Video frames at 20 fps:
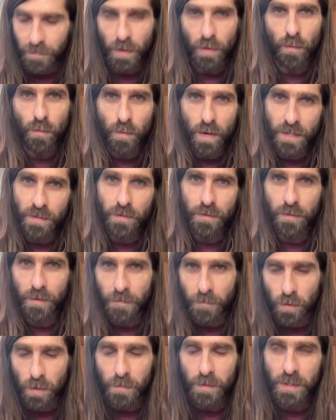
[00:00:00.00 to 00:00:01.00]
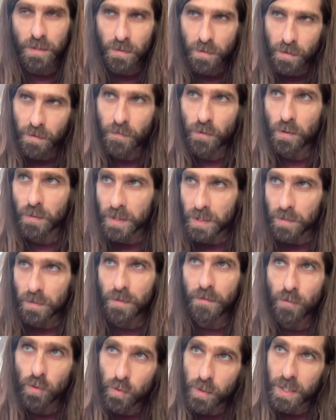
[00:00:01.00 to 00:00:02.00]
1, 2, 3, 4, 1, 2, 3, 4, 1, 2,
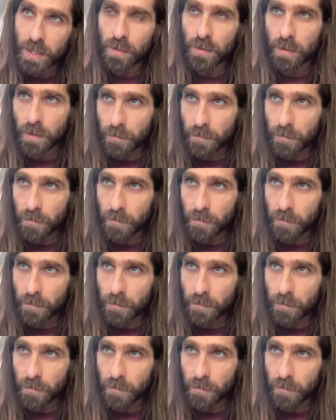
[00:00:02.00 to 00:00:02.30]
3, 4, 1, 2,